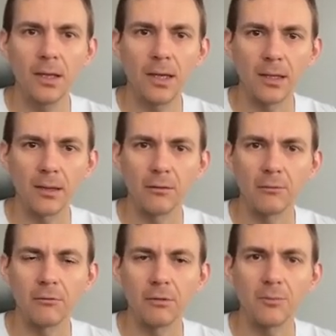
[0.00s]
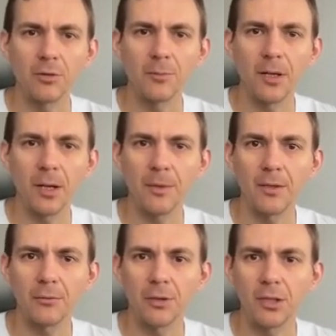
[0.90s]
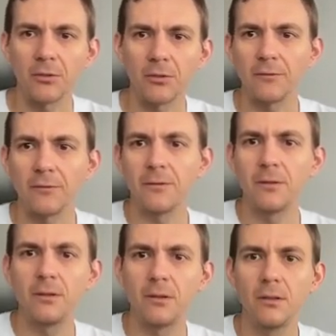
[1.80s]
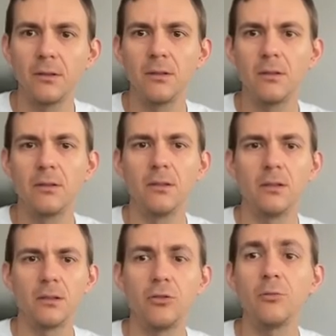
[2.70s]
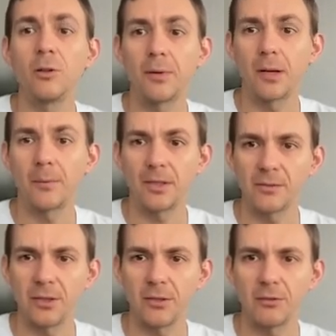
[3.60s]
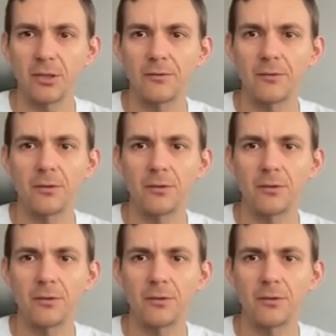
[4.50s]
And the one more parameter we need to give two more parameters we need to give to